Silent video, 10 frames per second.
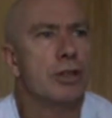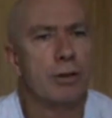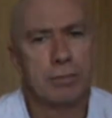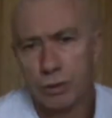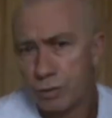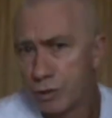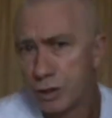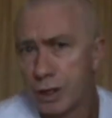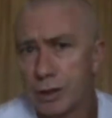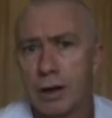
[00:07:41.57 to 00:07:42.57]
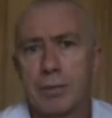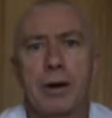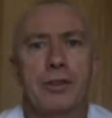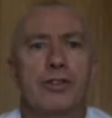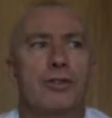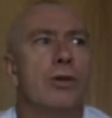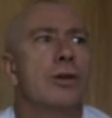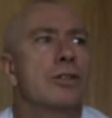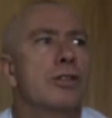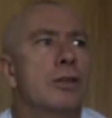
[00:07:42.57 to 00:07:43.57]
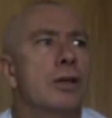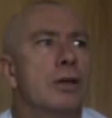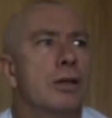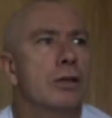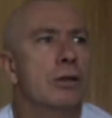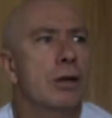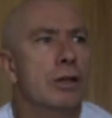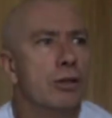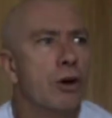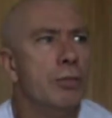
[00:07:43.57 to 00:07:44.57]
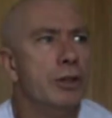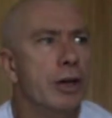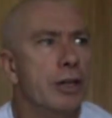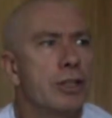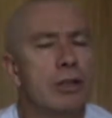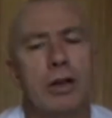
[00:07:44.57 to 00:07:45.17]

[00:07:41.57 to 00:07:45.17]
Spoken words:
Good for setting up other strikes in combination.